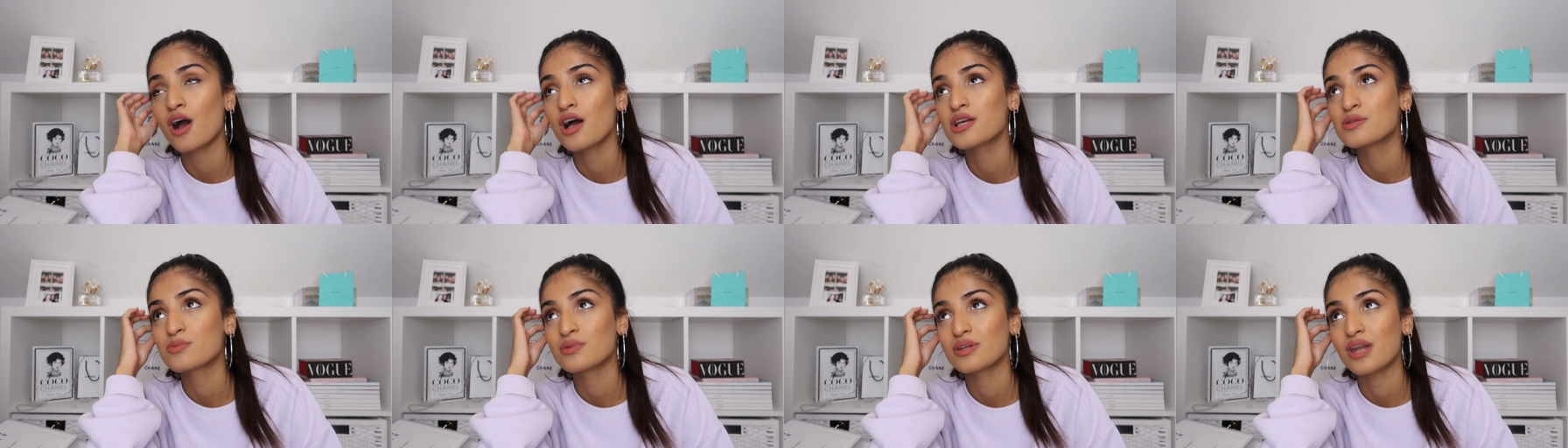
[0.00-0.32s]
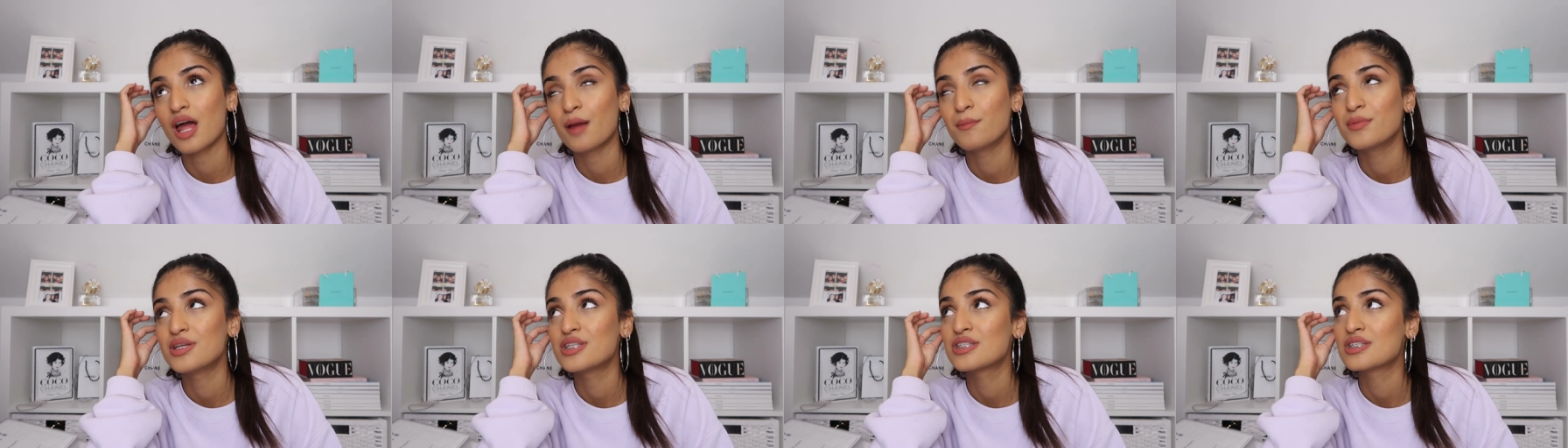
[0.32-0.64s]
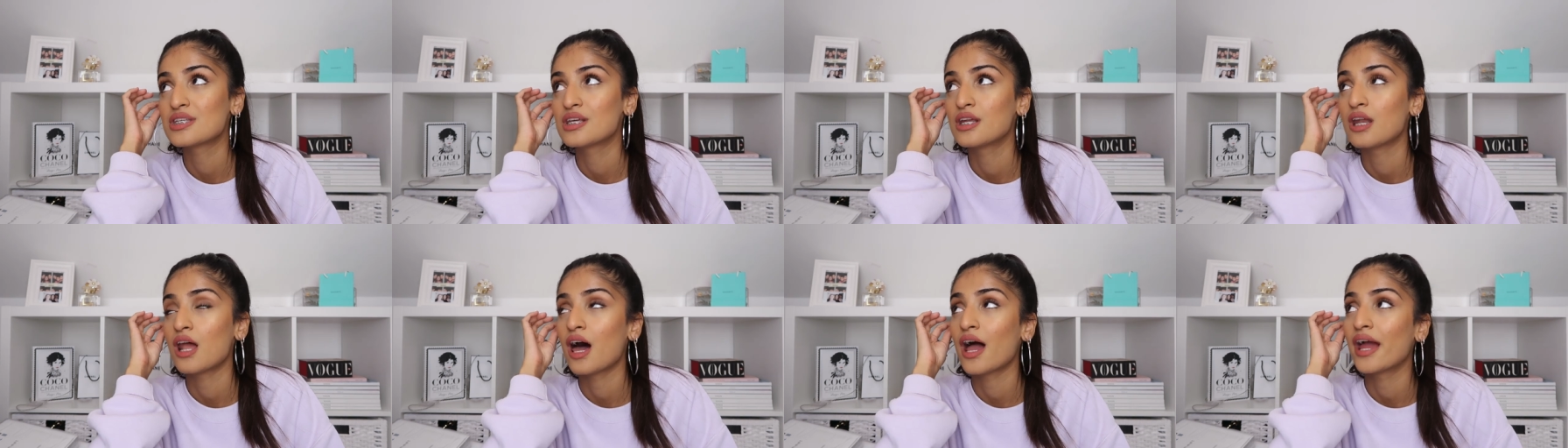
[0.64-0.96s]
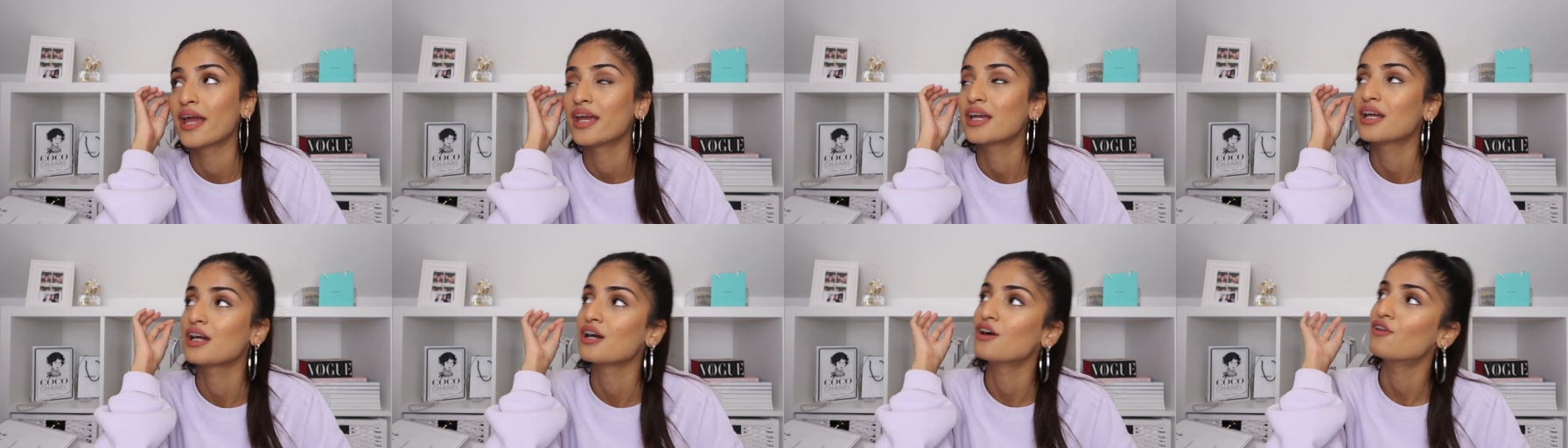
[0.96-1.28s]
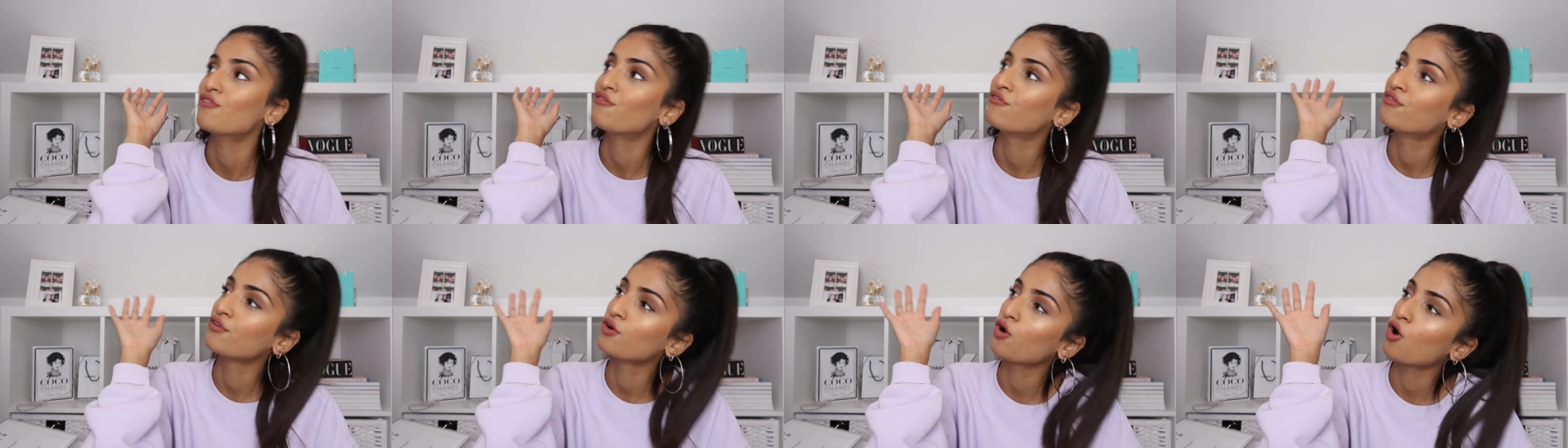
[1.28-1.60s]
guys would like me to like
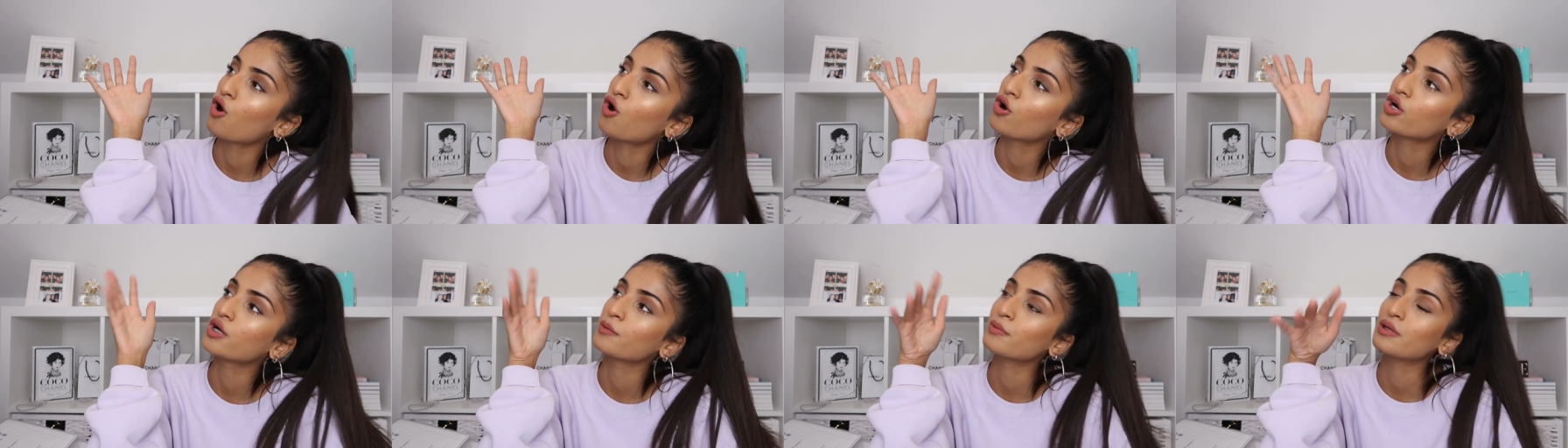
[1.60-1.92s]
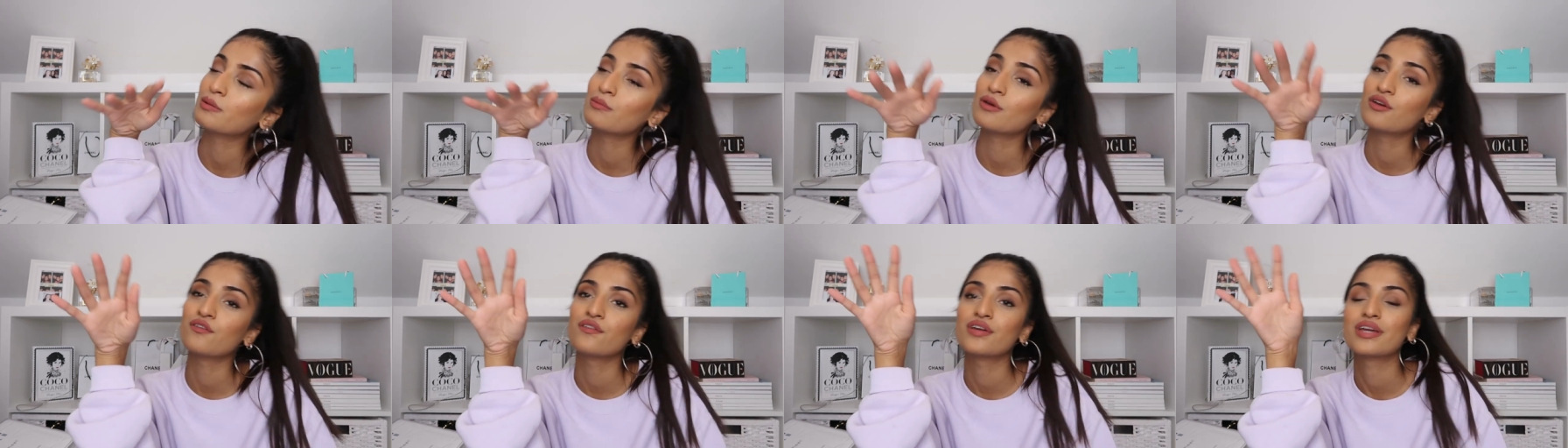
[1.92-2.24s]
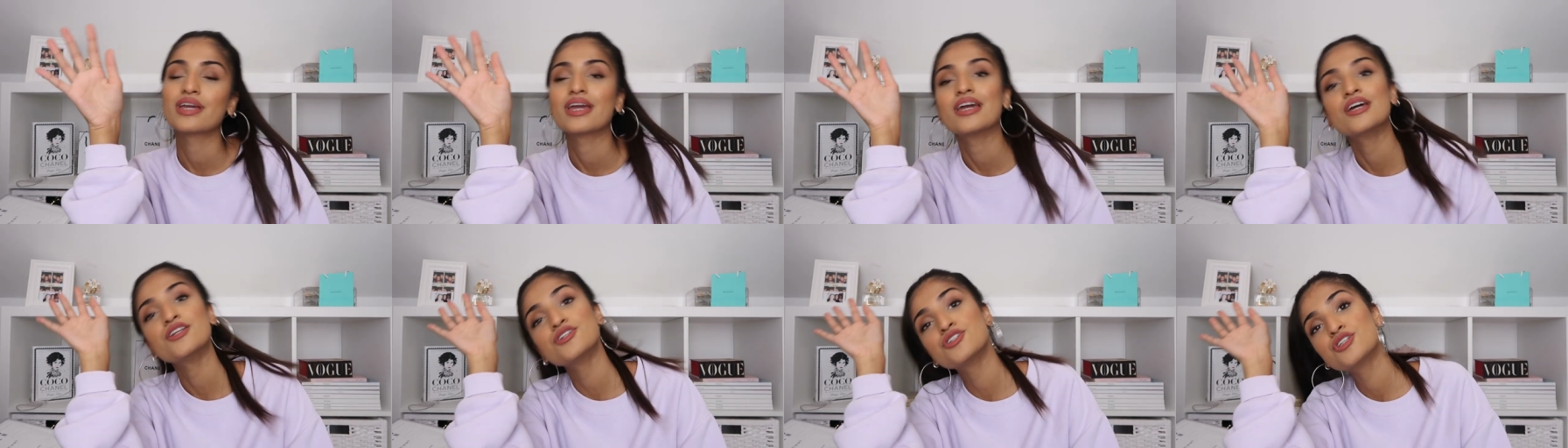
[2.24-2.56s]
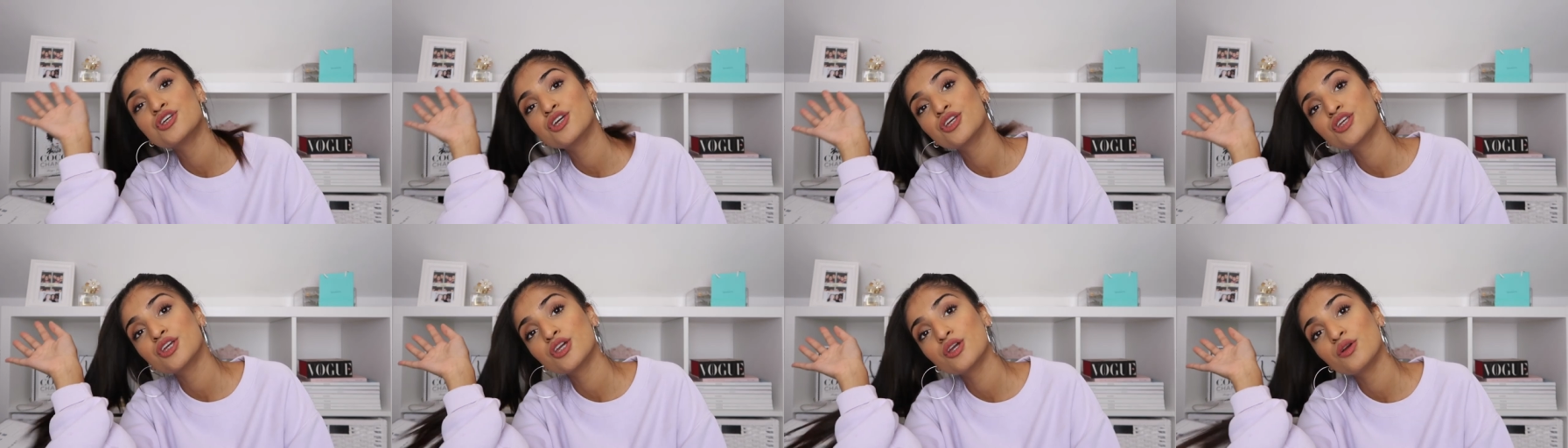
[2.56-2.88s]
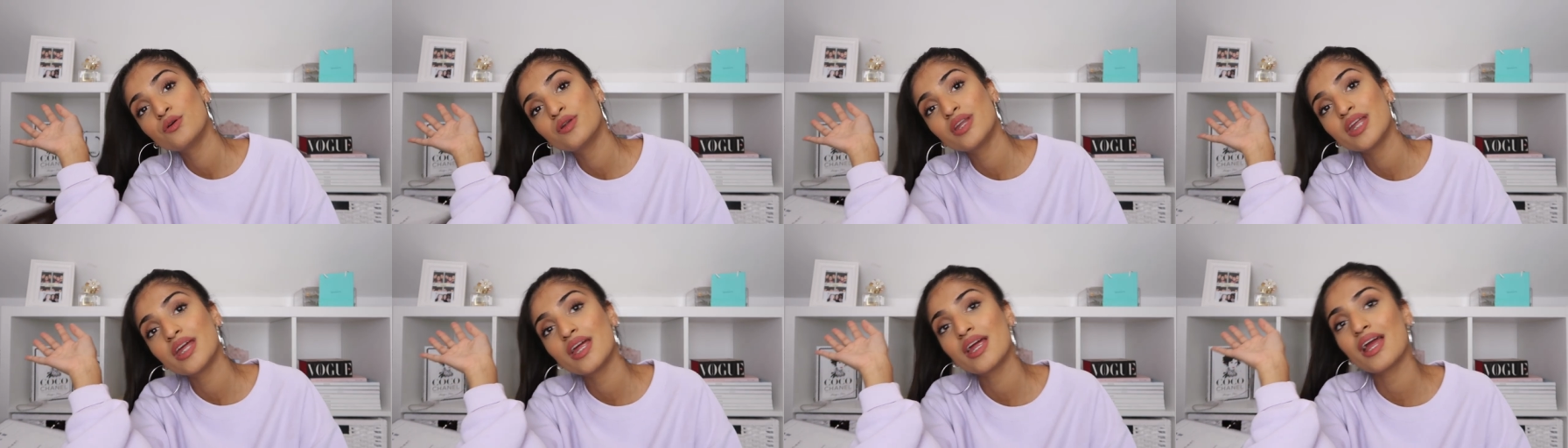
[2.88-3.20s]
vlog me moving into
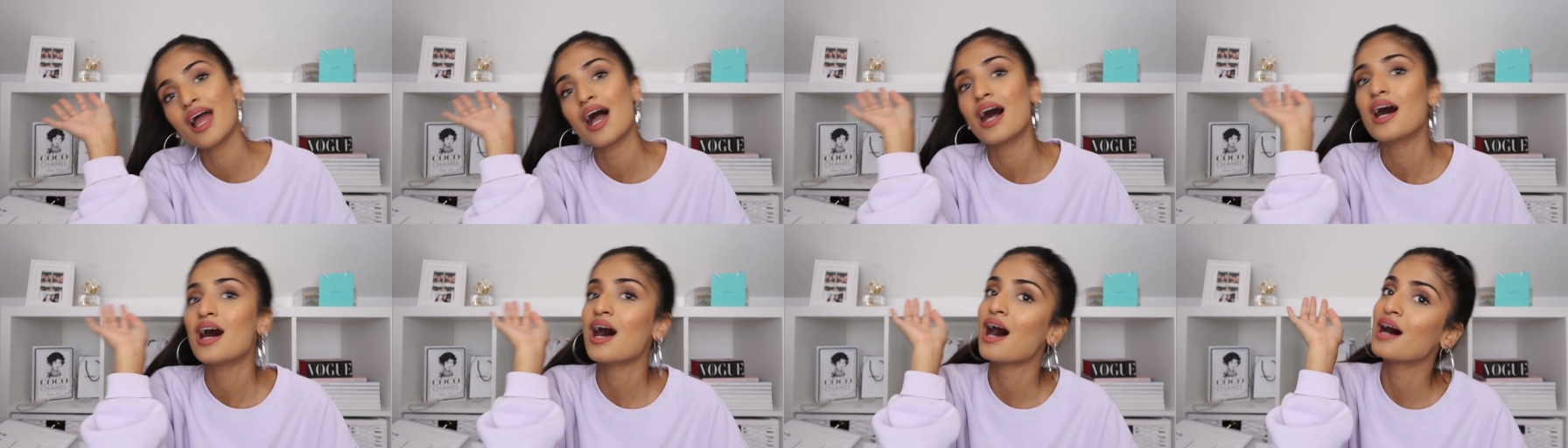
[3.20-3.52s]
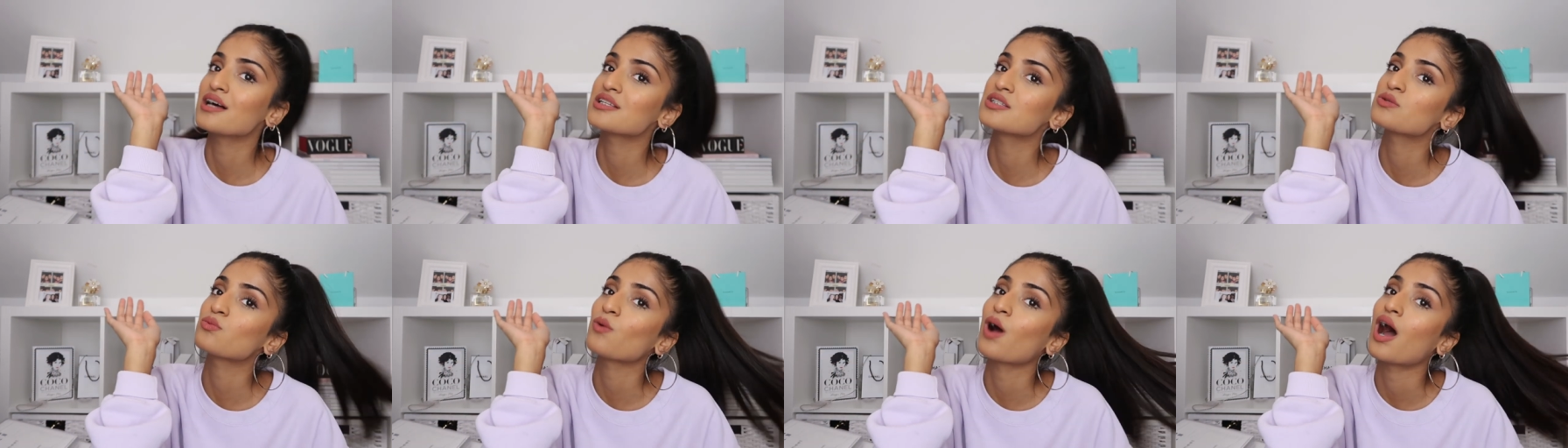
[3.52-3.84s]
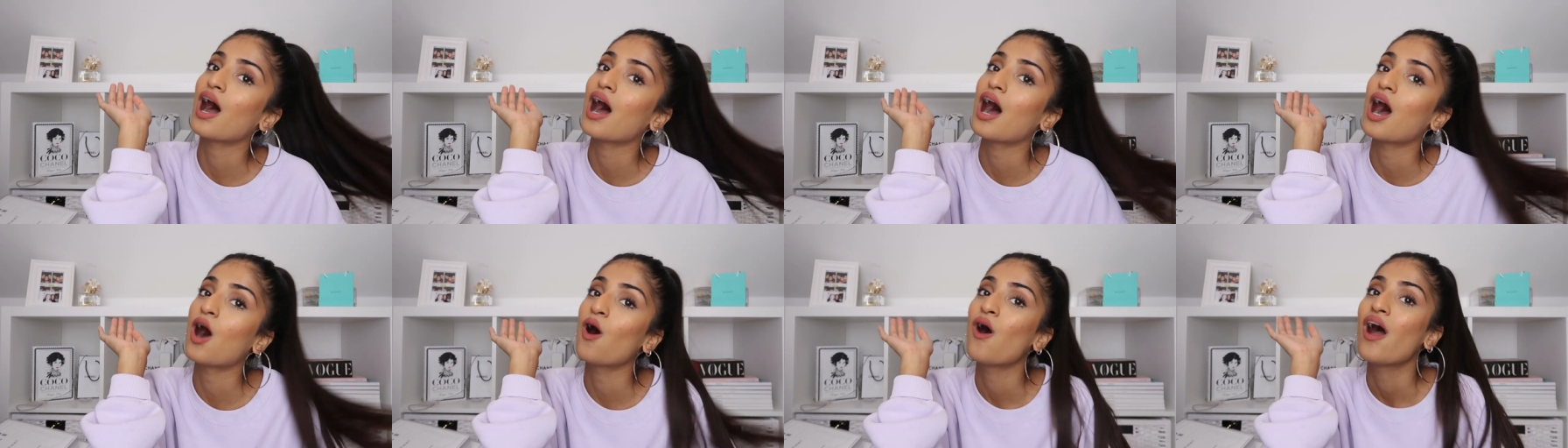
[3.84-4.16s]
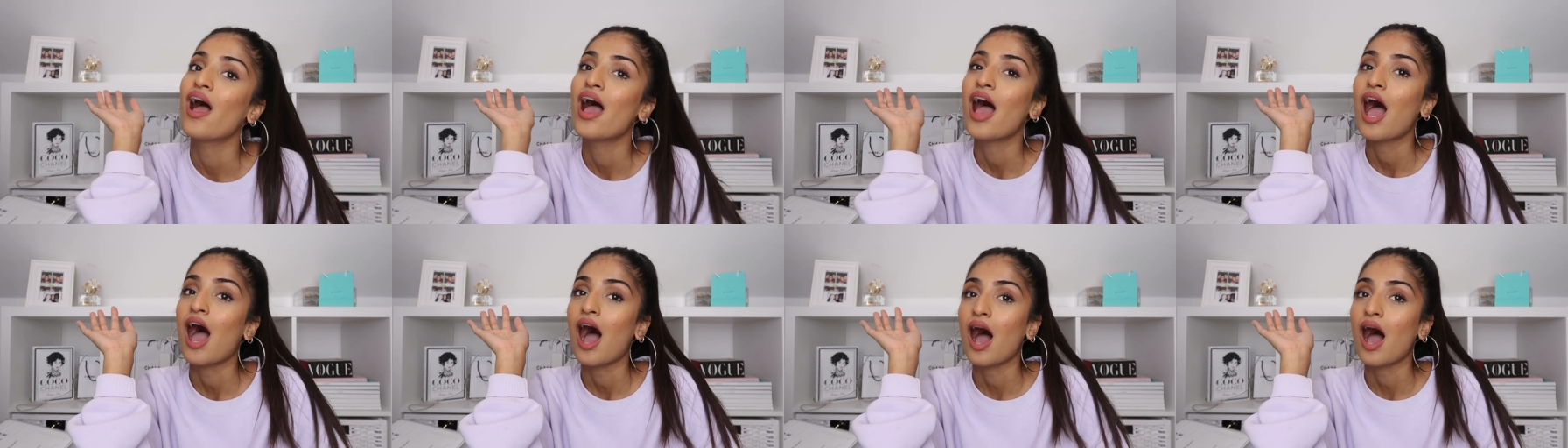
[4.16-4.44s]
uni as well.